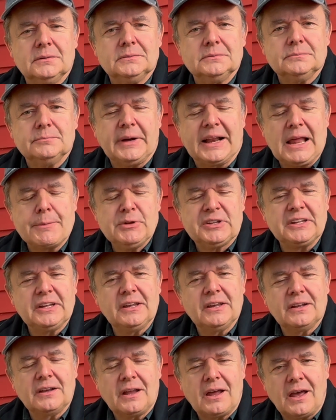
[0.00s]
My name is
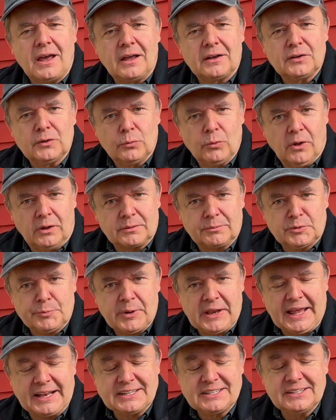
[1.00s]
Ian and welcome to
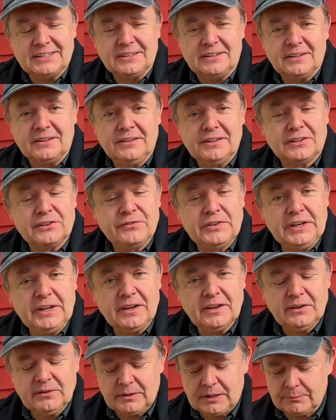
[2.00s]
Planted. In this
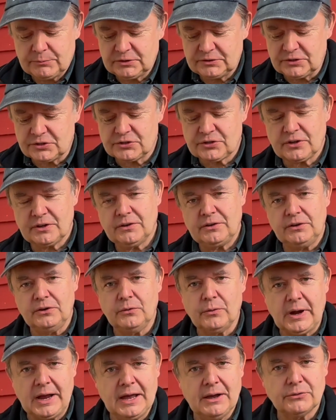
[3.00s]
video I'm going to show
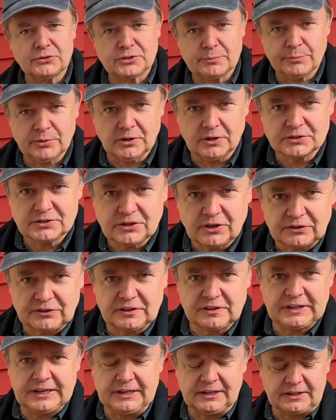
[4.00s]
you how to pot on
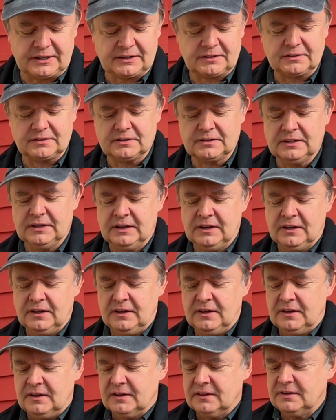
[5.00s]
seedlings.
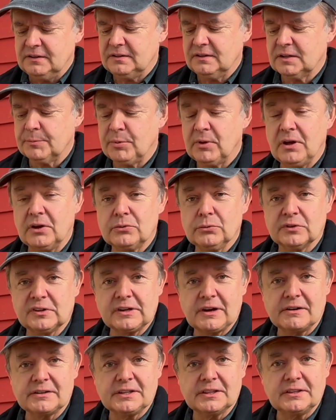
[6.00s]
This is a plant called
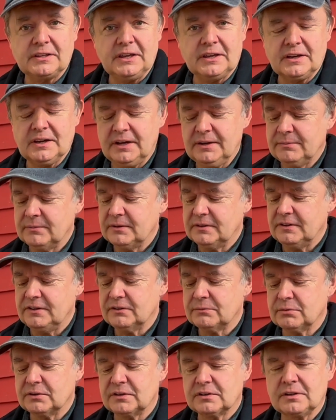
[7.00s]
Ceratifica.
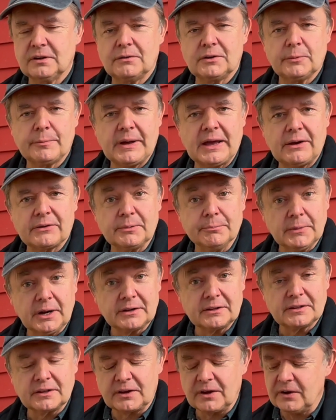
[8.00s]
These were sown about a
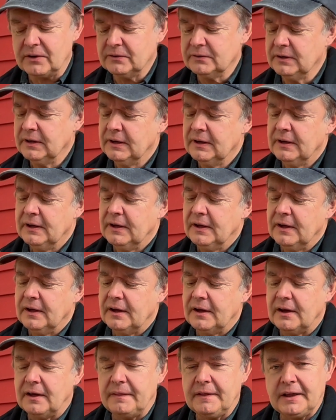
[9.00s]
month ago
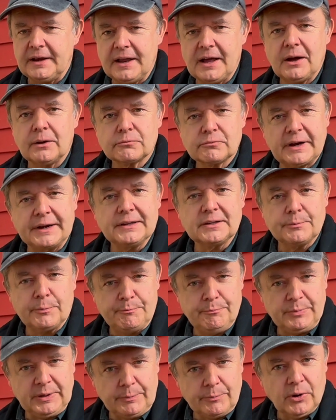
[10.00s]
and they're now ready to
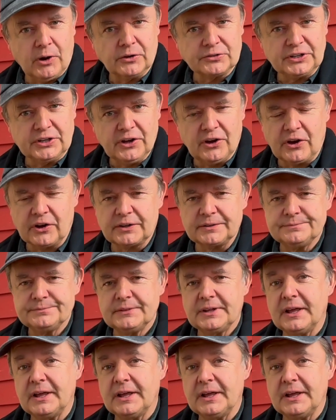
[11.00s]
be potted on.